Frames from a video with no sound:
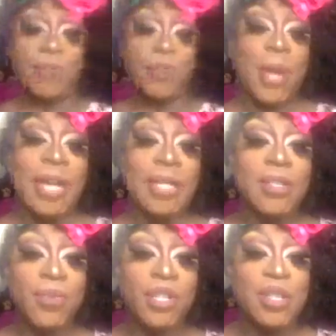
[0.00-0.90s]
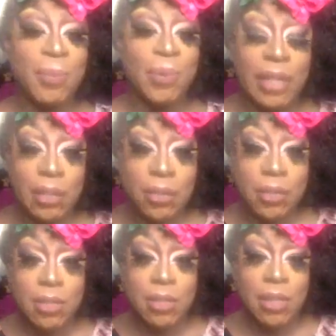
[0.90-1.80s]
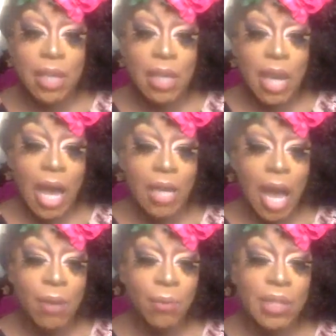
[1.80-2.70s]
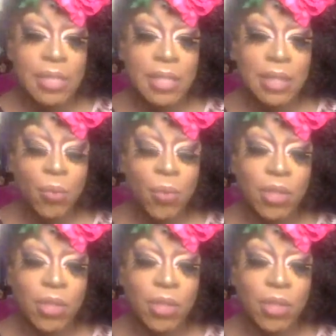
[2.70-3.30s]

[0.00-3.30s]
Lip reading: you ask for sprinkles, I want to see the word